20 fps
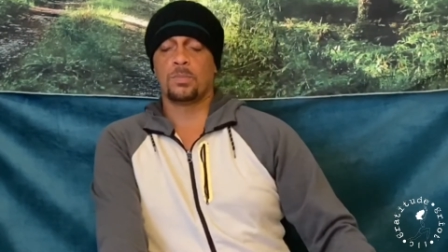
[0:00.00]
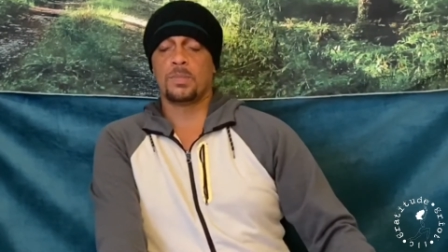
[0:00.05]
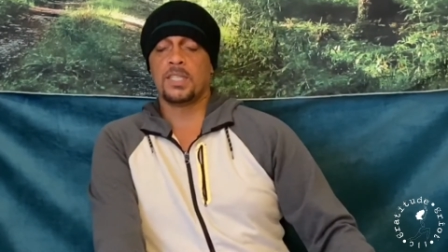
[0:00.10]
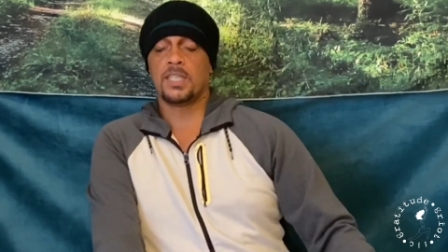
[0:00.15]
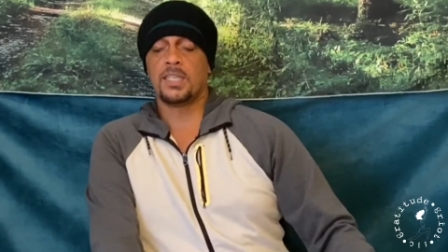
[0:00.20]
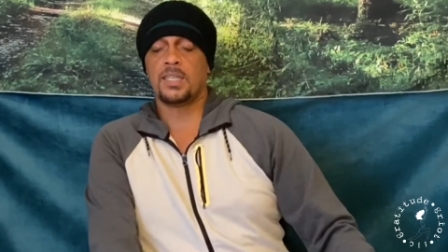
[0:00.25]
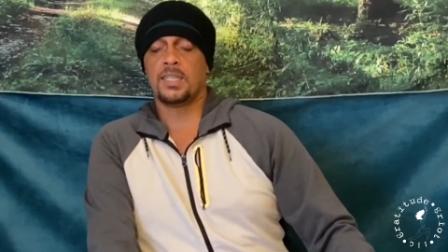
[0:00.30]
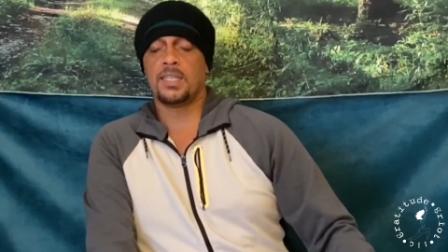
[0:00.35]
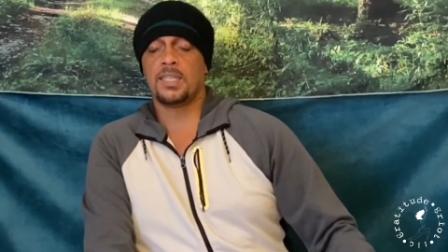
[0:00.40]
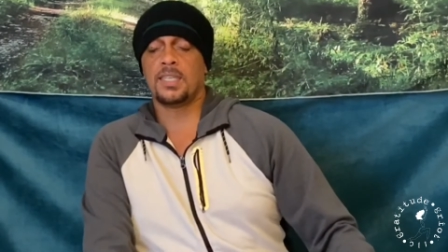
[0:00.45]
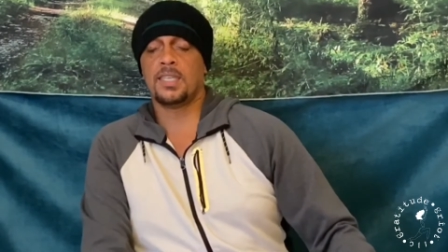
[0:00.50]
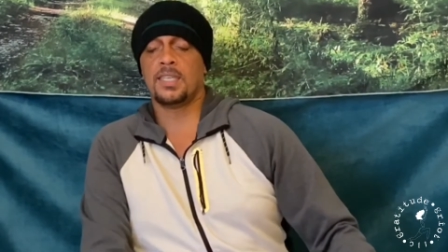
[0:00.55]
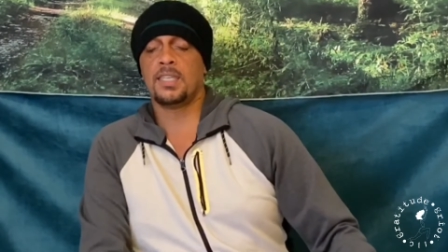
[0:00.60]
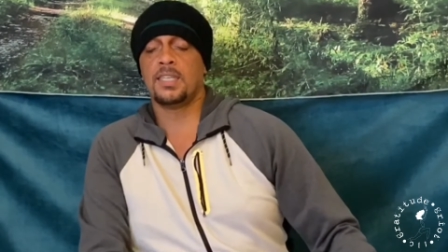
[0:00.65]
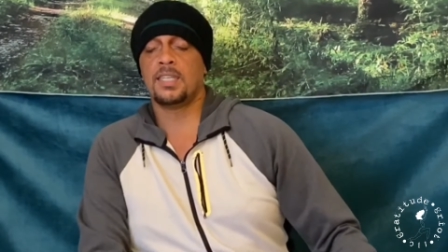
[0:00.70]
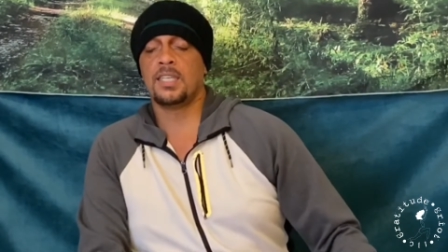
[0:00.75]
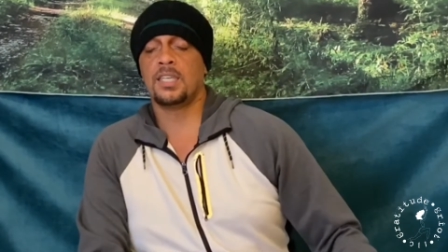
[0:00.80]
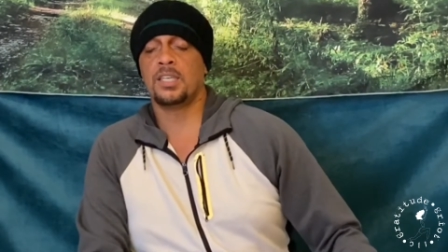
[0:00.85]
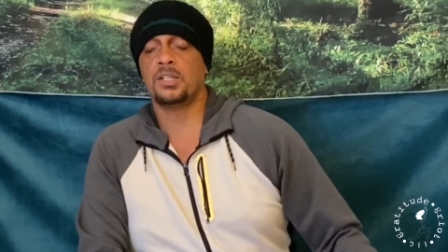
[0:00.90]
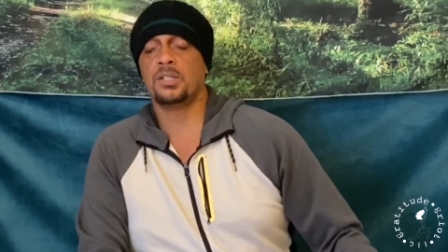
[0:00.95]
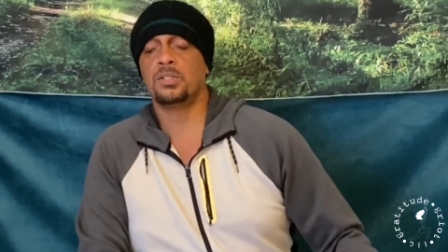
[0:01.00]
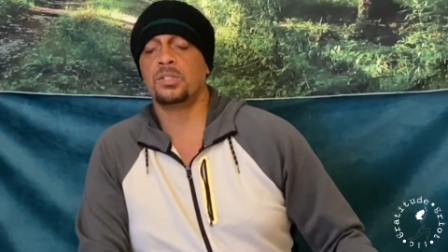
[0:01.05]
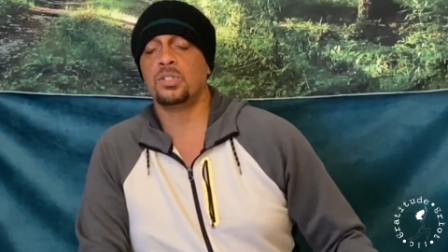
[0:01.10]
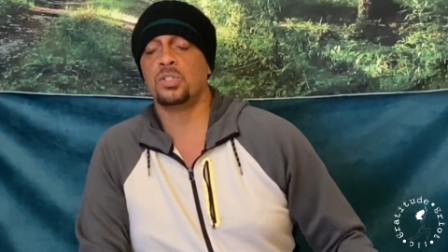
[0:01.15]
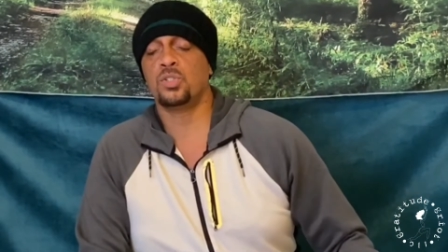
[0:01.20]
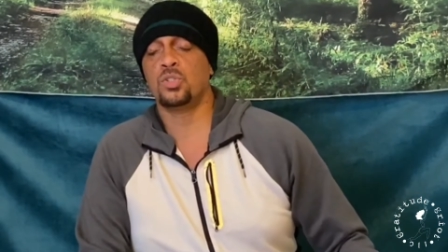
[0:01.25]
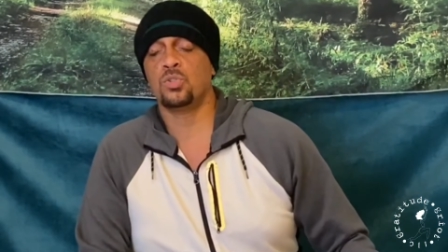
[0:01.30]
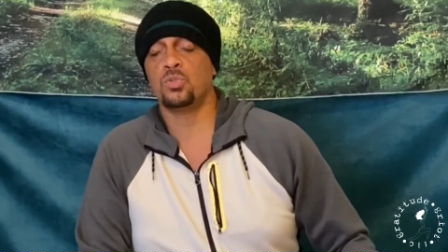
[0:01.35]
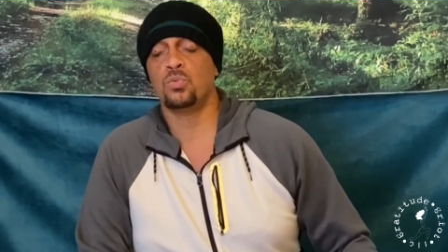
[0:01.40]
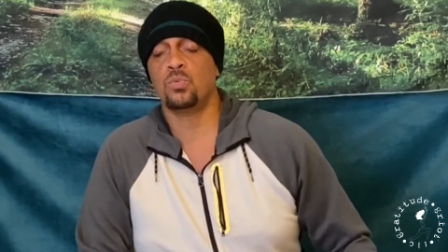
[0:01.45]
begin to inhale
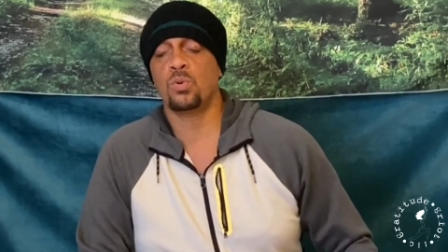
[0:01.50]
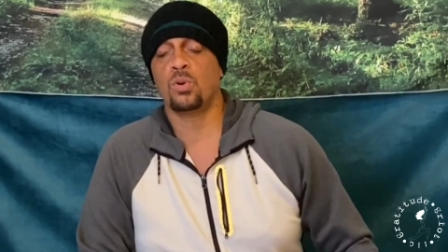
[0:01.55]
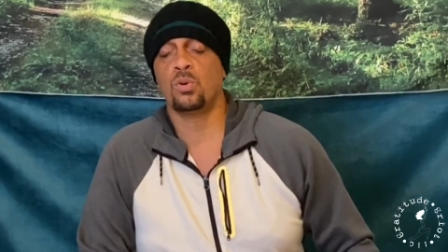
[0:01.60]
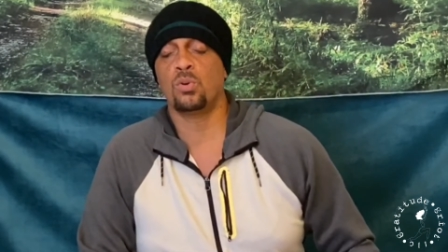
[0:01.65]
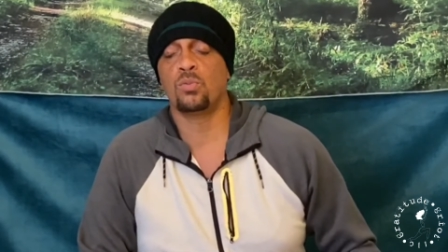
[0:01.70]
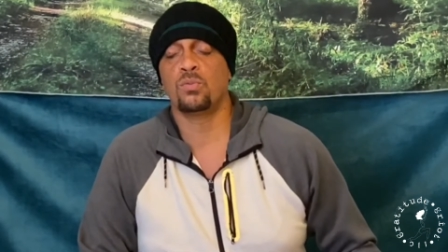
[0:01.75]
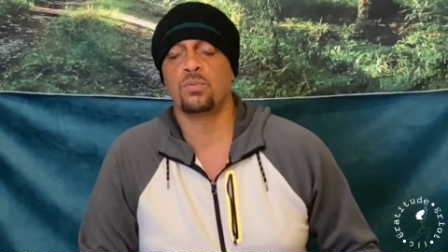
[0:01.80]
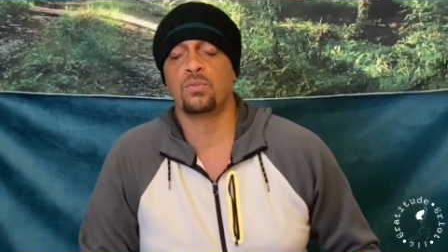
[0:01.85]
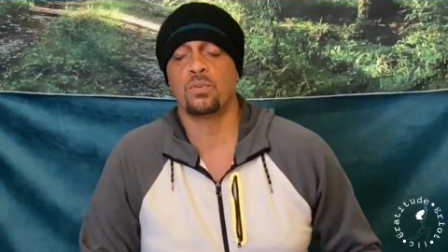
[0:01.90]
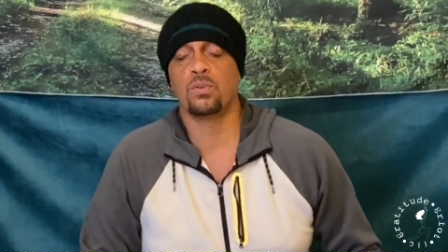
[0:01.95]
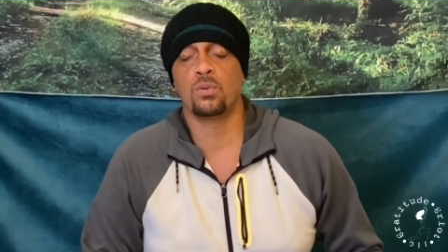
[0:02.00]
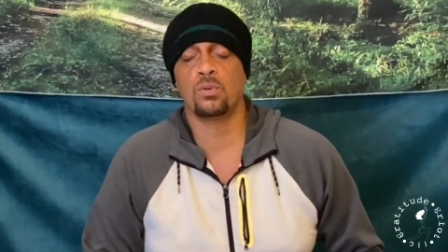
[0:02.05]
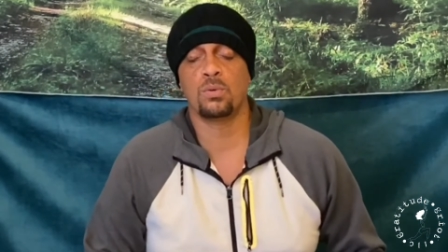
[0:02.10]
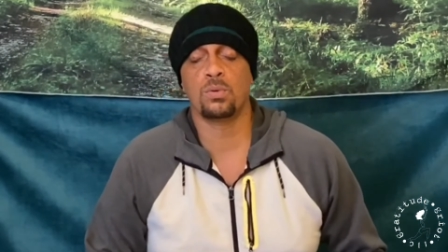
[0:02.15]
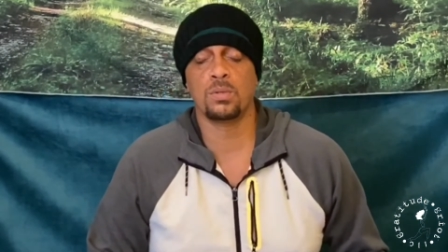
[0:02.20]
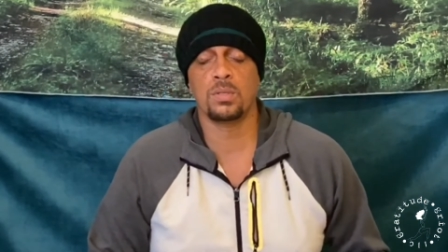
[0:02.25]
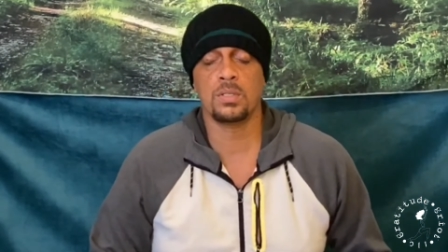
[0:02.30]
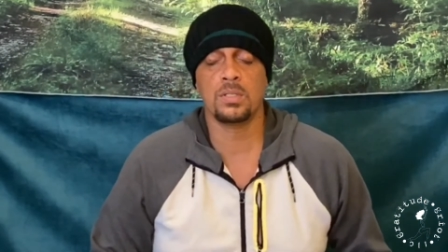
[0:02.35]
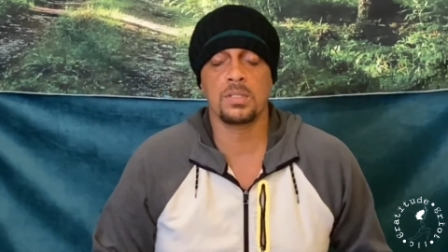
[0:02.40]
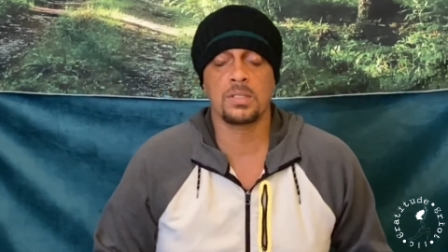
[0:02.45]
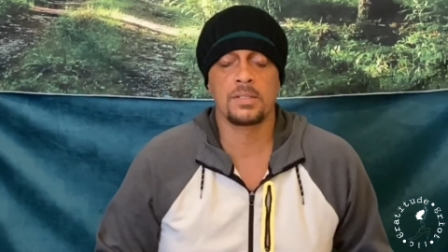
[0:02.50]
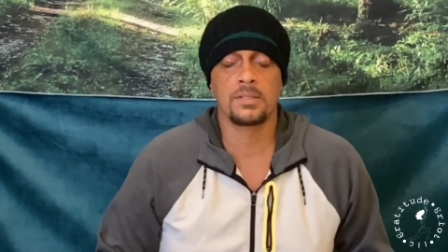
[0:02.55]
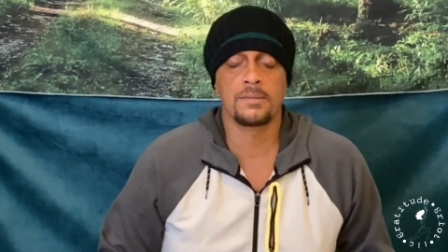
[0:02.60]
as you roll forward.